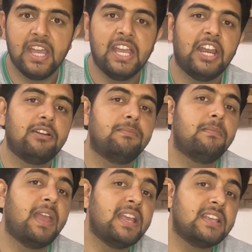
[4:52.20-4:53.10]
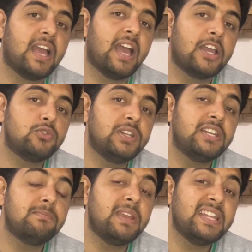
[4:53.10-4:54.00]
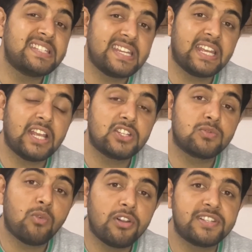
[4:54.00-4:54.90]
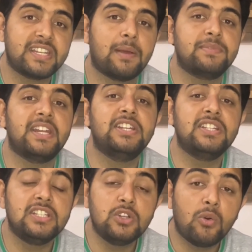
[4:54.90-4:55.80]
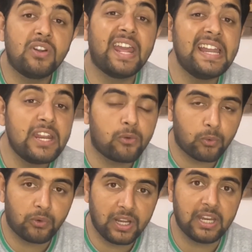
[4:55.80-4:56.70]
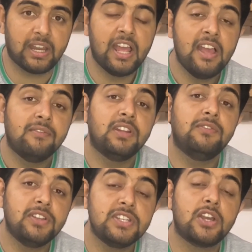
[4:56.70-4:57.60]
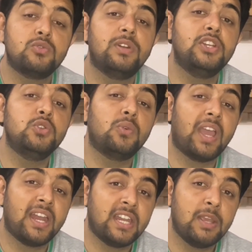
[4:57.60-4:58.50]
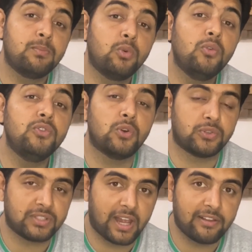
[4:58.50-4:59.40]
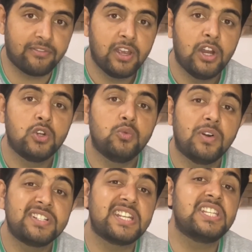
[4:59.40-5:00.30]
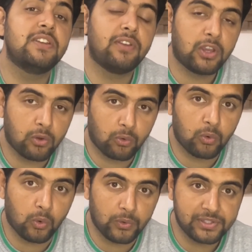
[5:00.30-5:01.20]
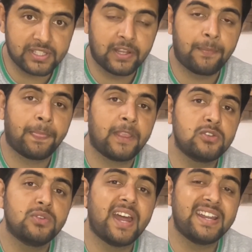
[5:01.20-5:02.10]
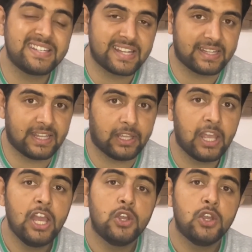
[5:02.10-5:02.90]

It means taking small steps in your daily routine with which actually you can improve yourself towards achieving your goals. So that is the thing.